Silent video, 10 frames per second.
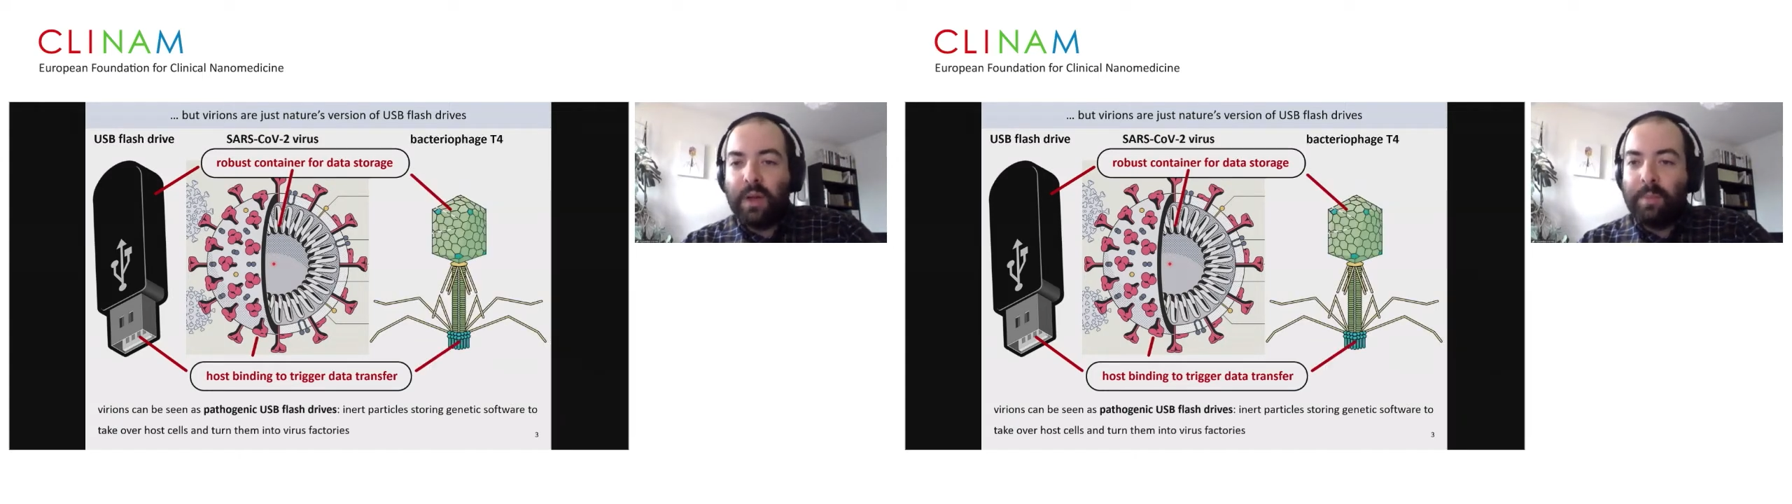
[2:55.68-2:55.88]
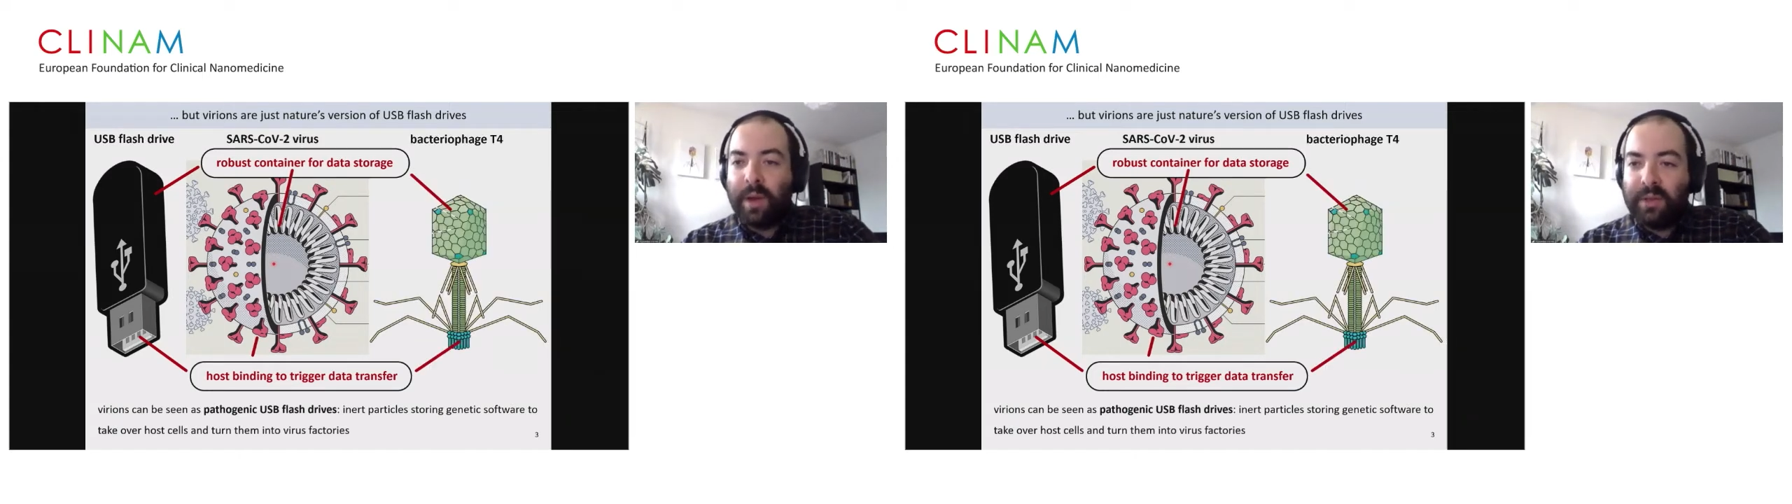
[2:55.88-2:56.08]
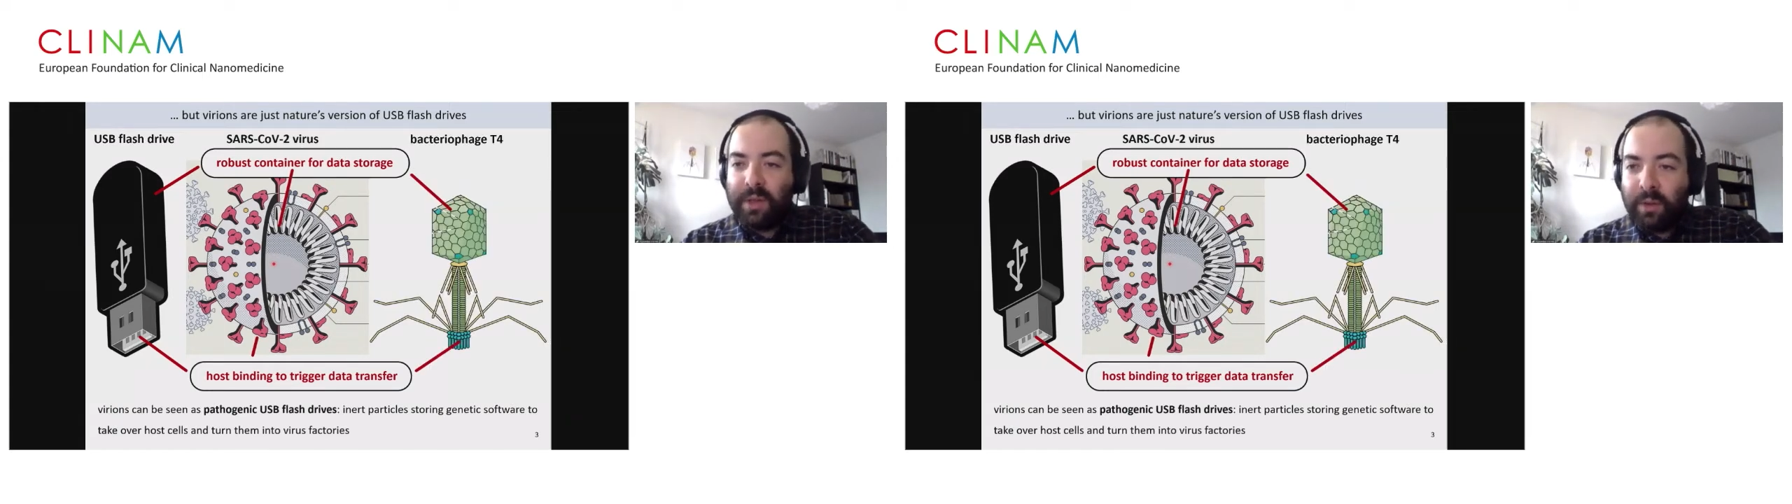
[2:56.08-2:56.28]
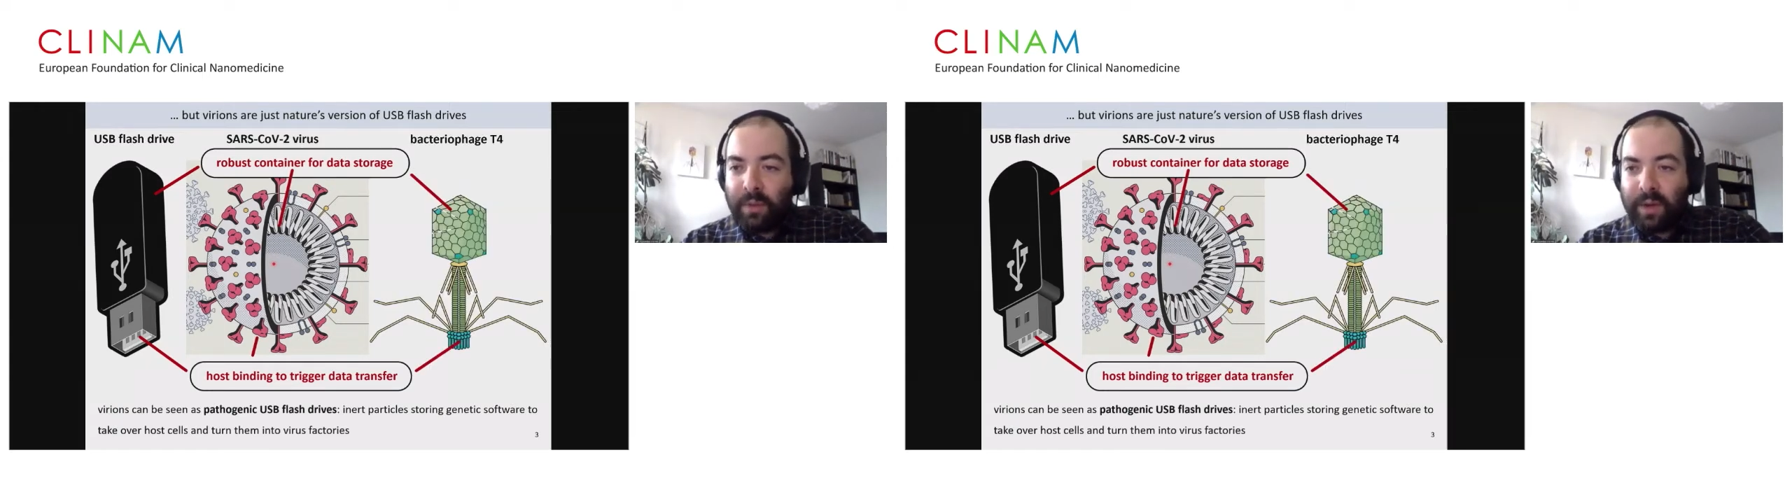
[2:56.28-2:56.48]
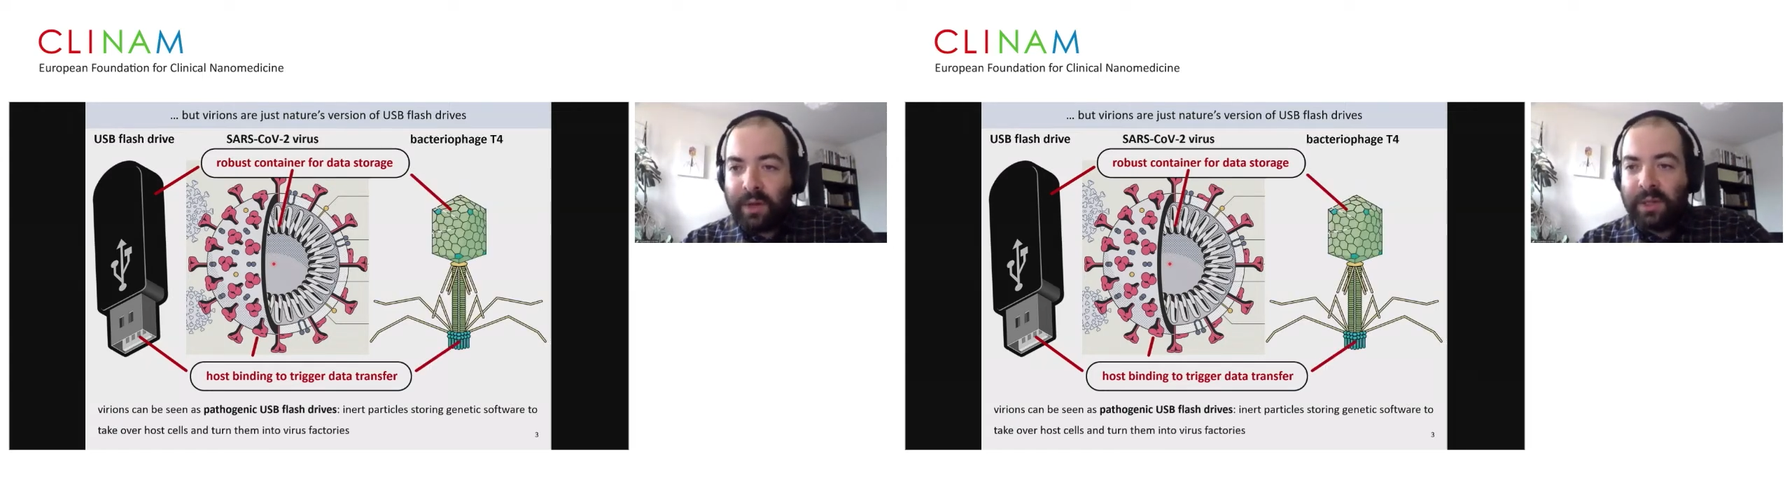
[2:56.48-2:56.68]

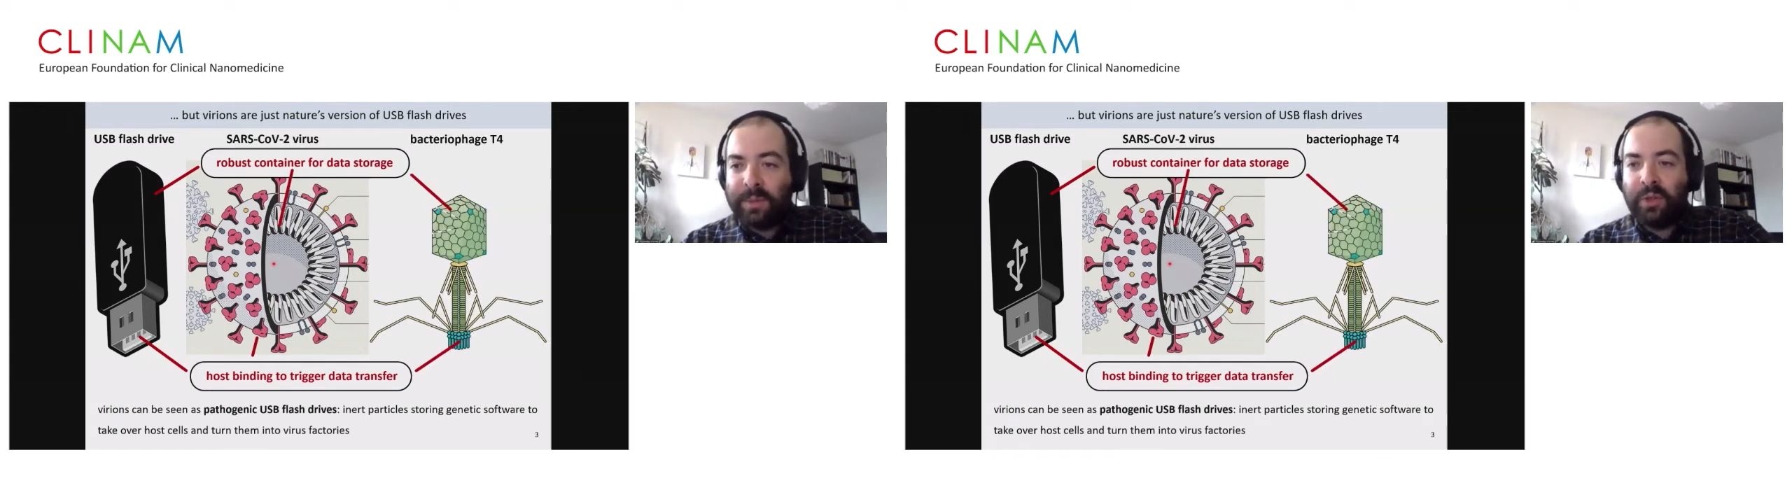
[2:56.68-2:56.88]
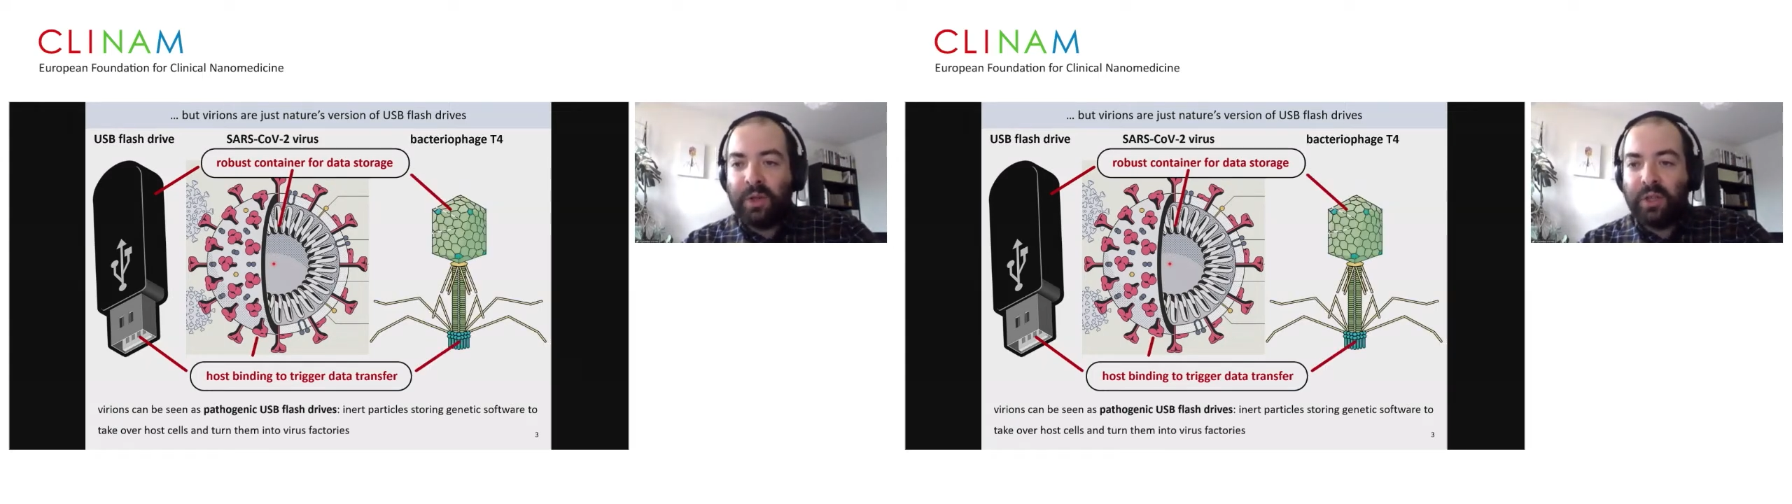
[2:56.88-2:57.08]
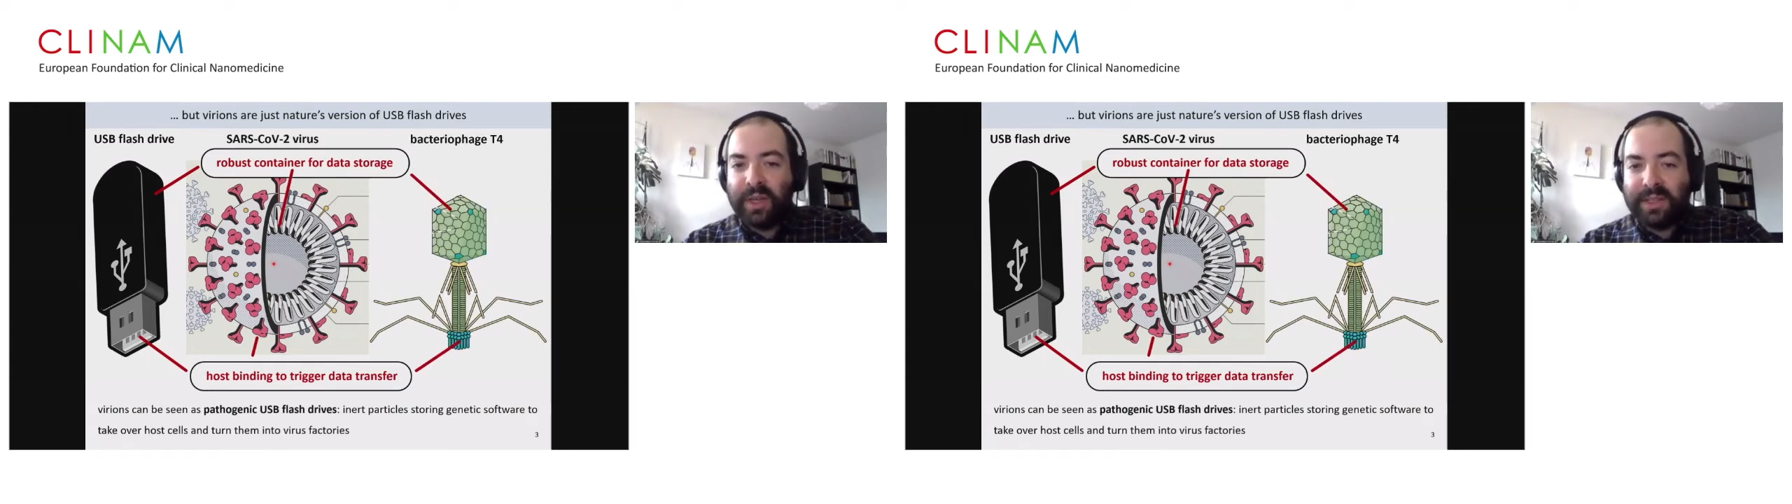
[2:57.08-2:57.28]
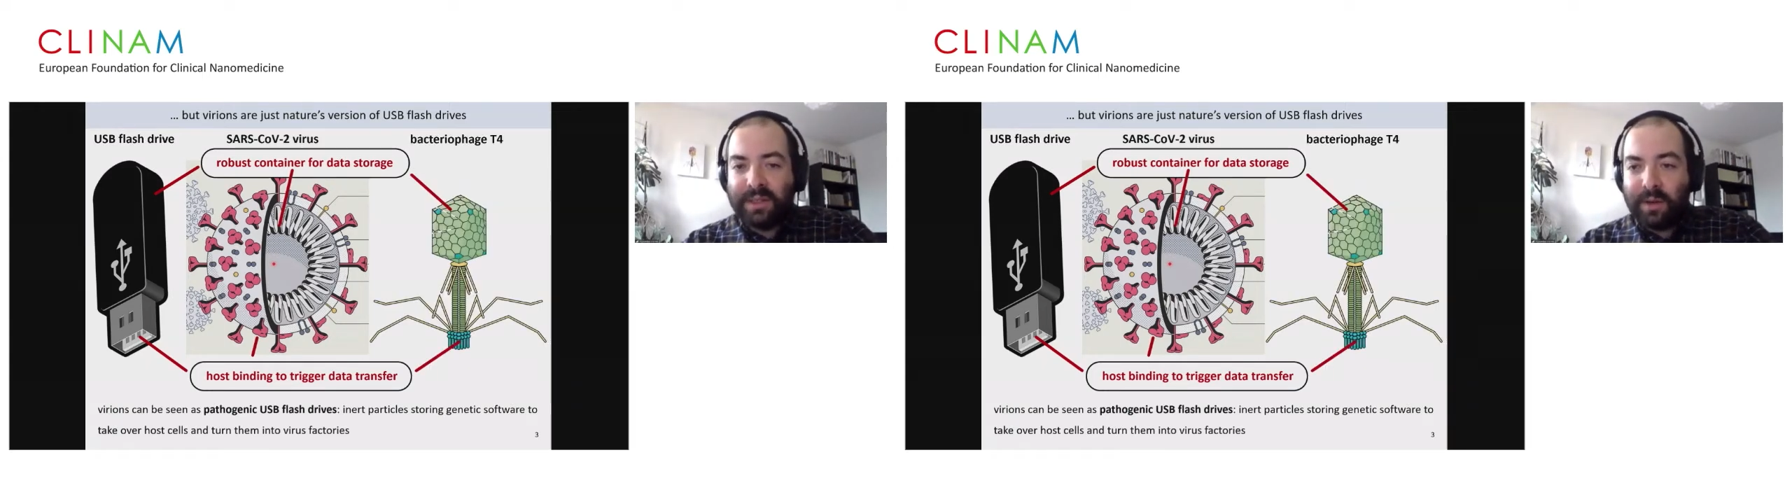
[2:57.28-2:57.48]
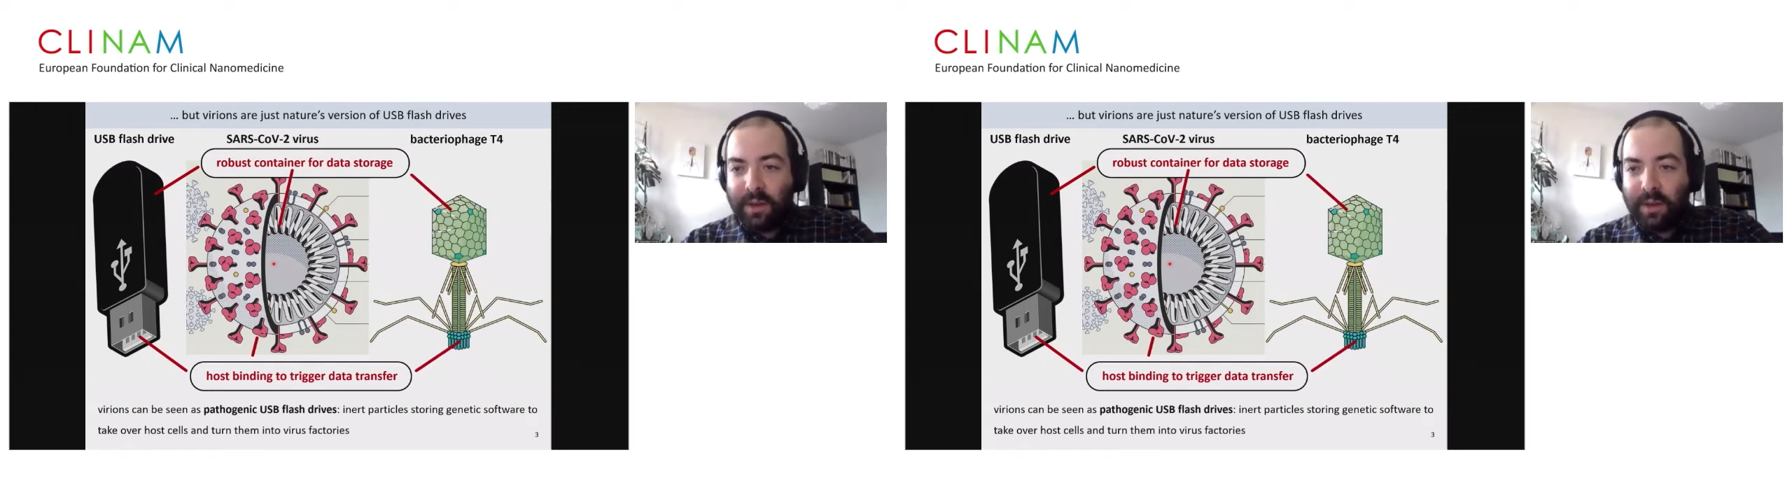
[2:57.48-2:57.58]
bacteriophages, which are just